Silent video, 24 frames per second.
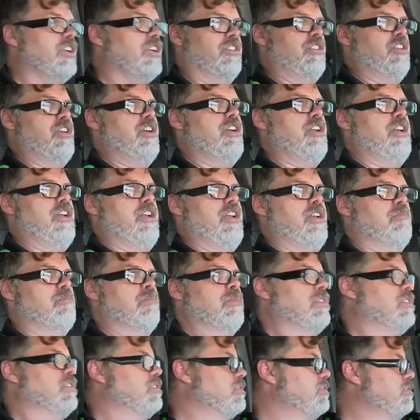Freaking right I
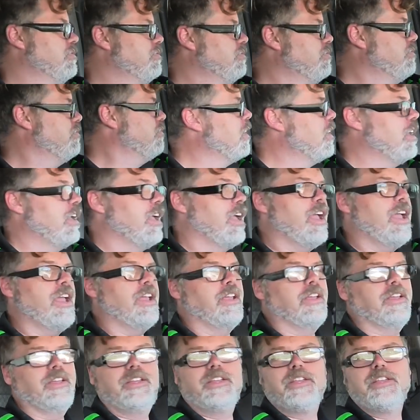am. Hey,
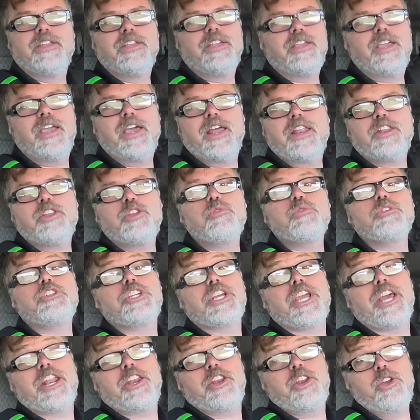you gotta do what
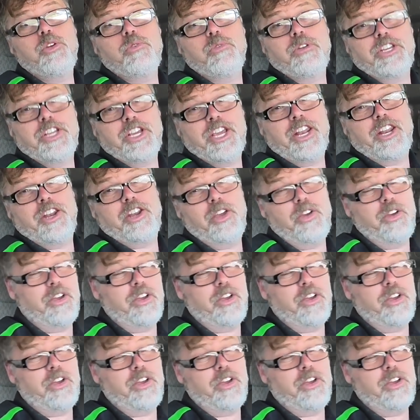you gotta do when you gotta